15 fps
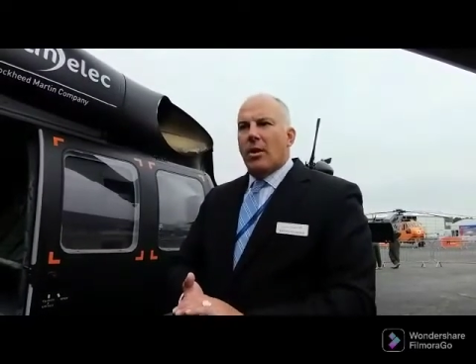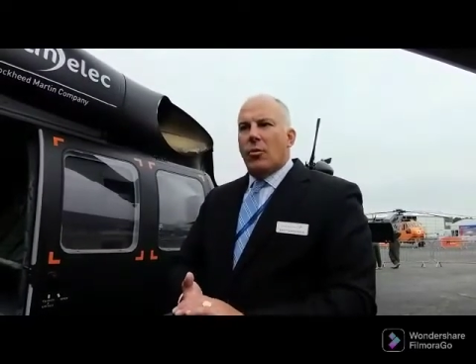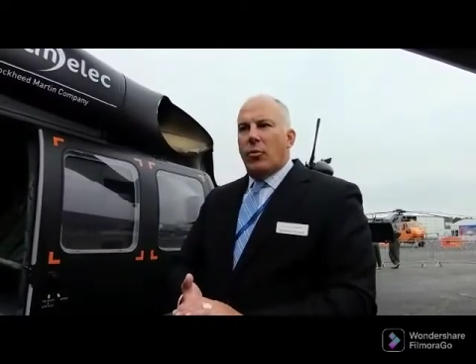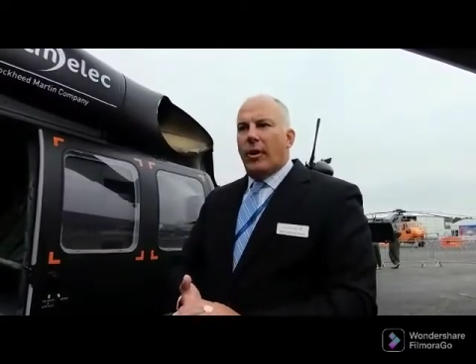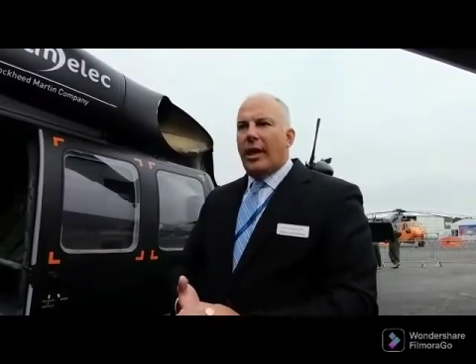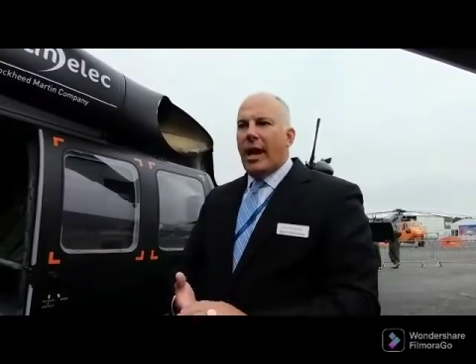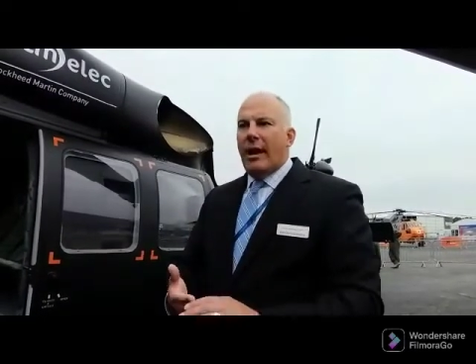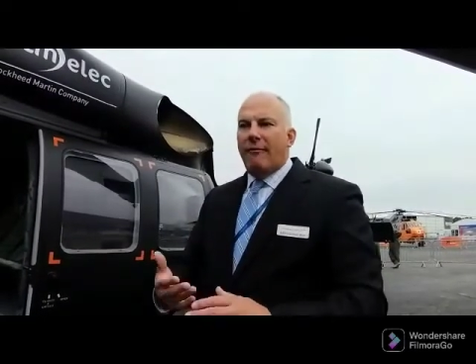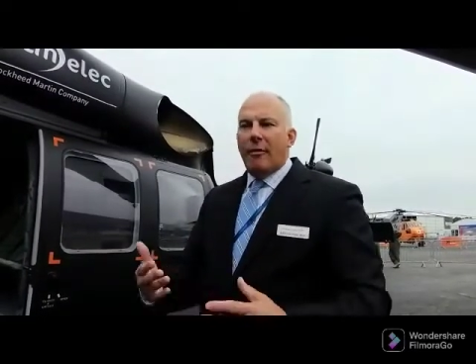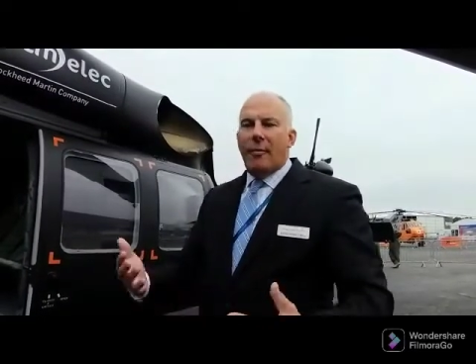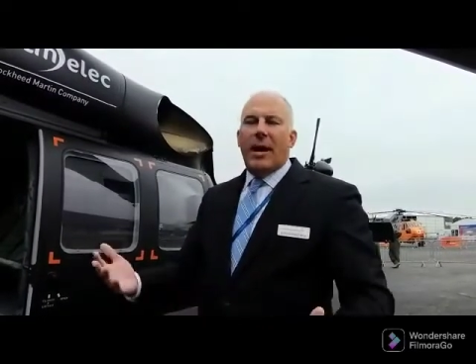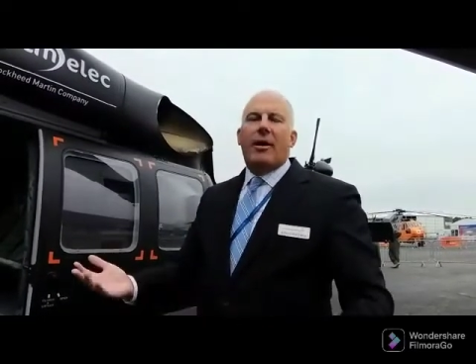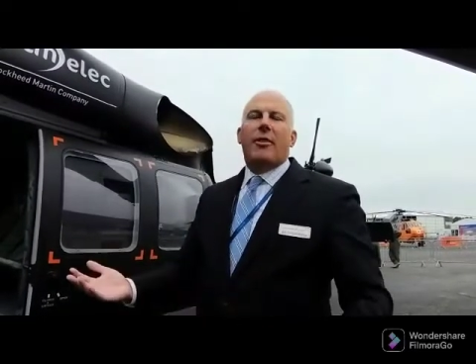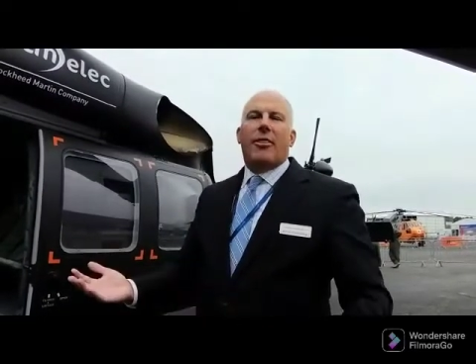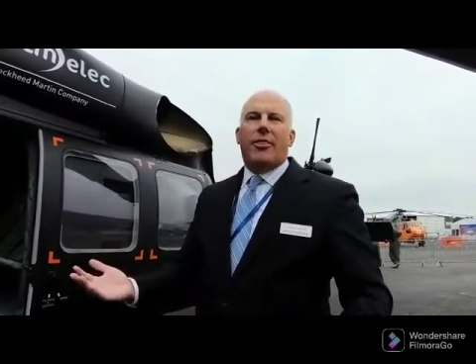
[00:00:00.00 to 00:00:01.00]
We have
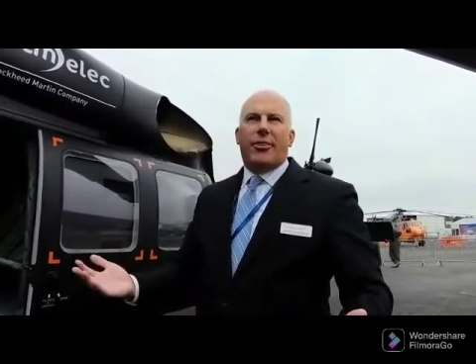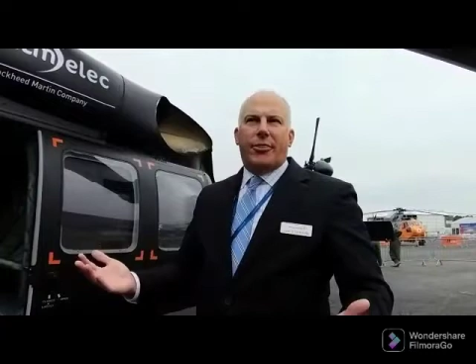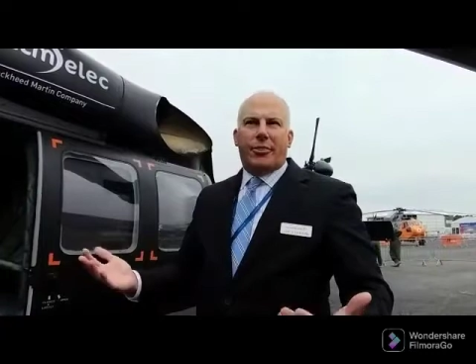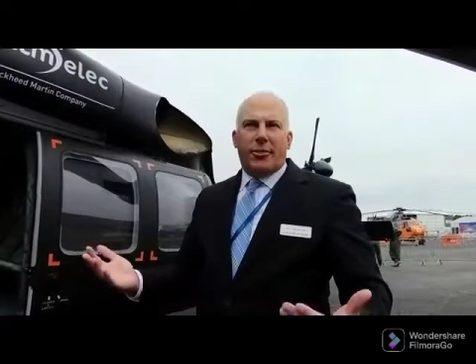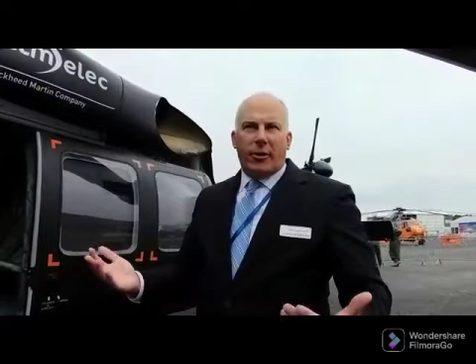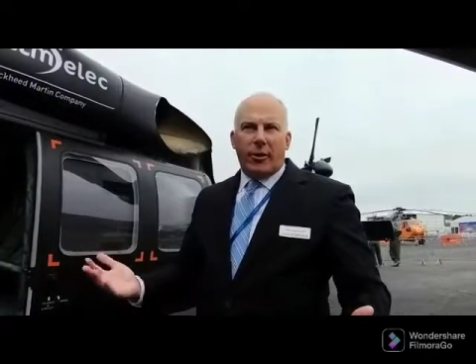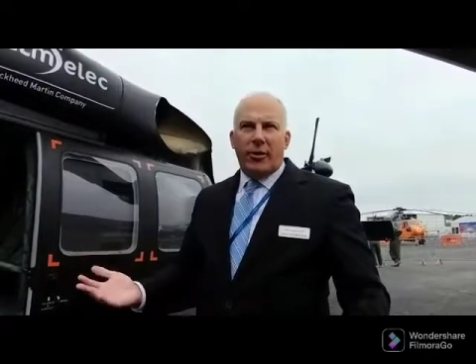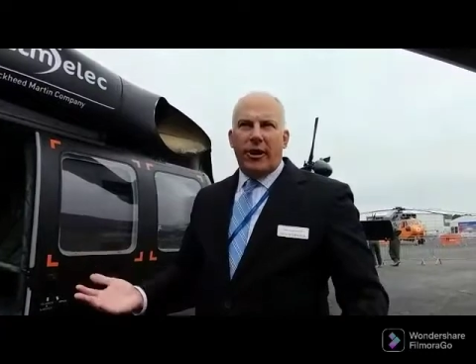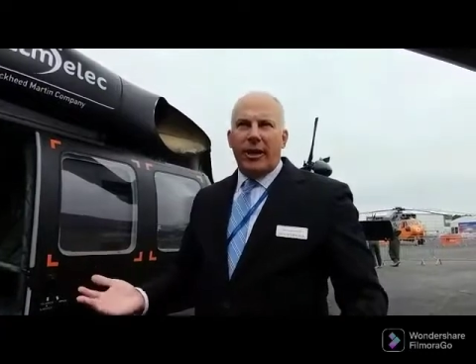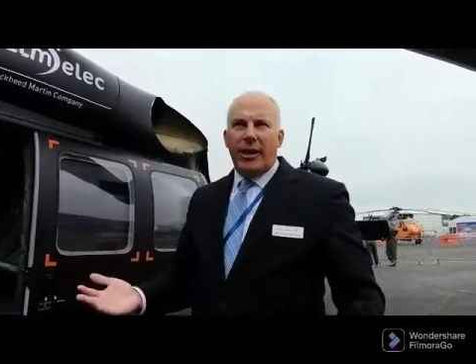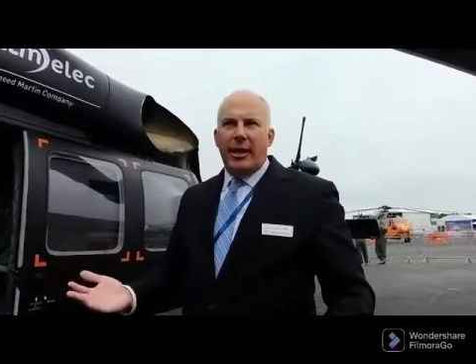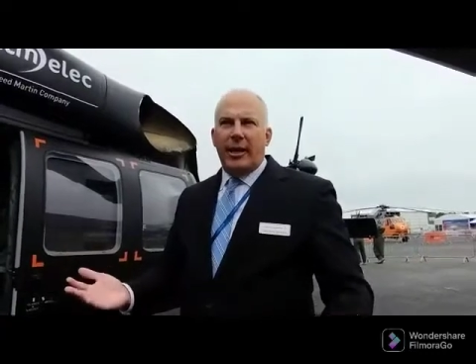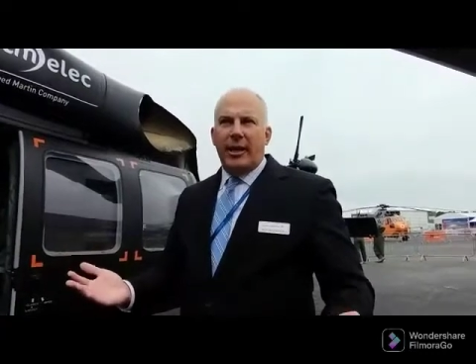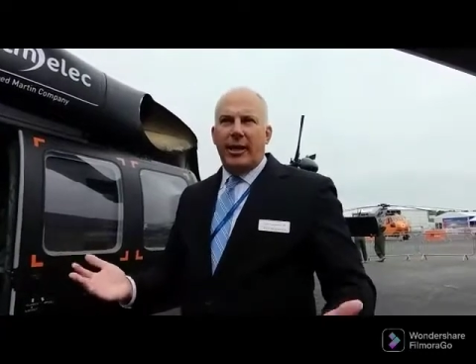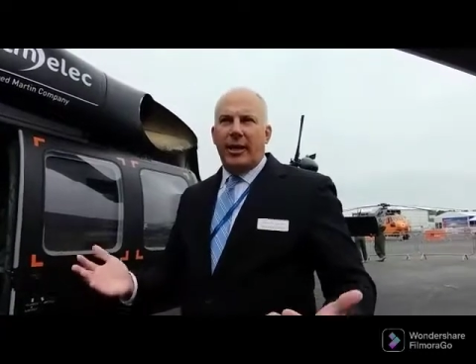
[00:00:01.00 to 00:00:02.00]
about
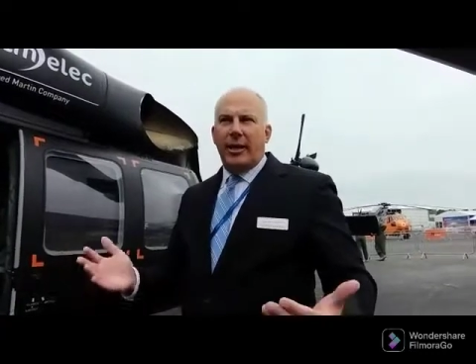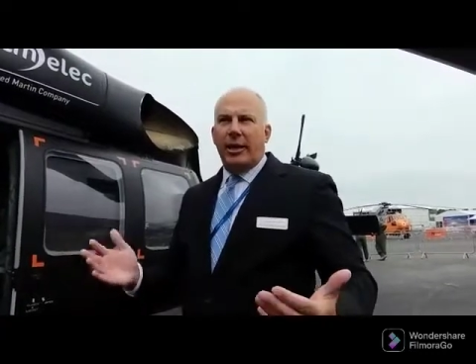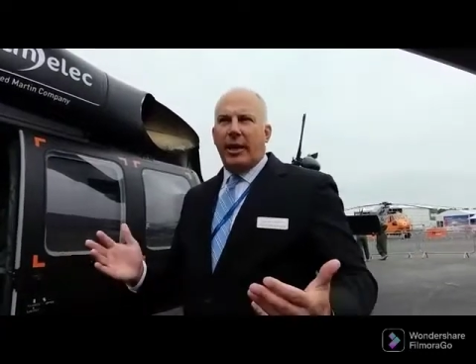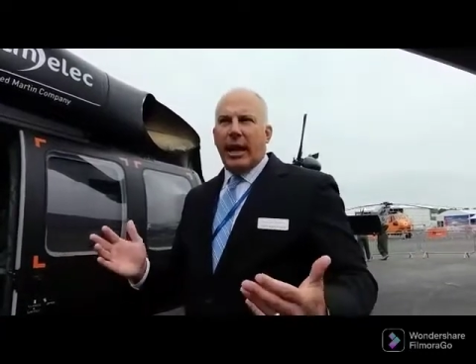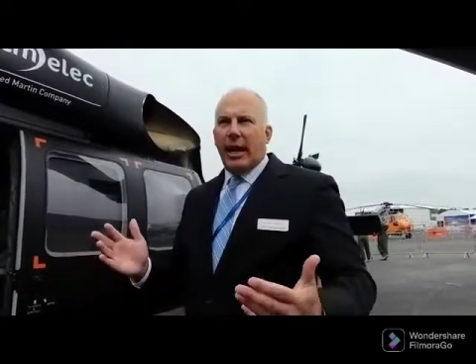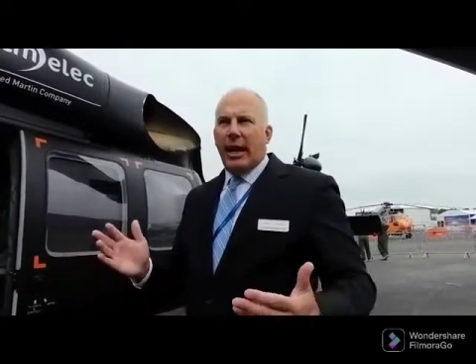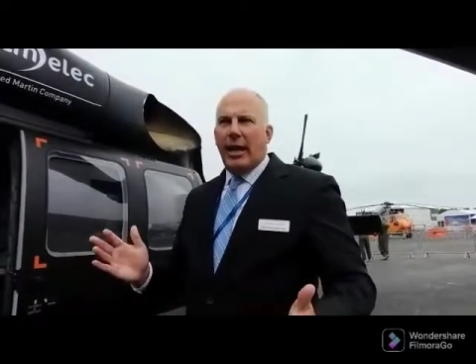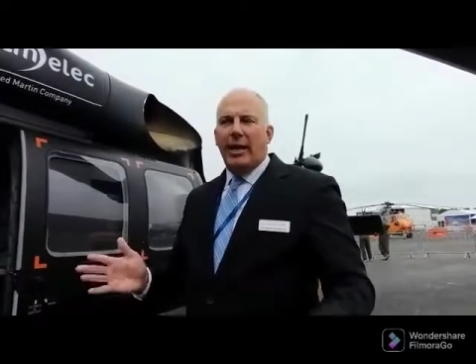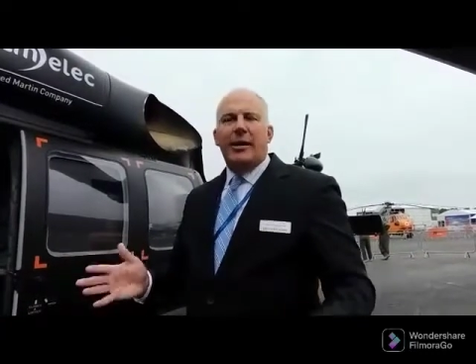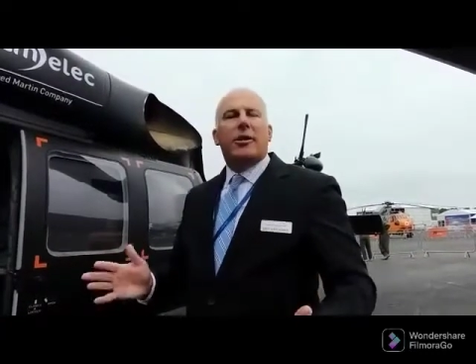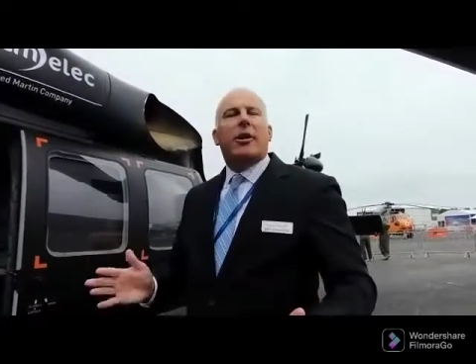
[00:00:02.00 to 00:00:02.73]
38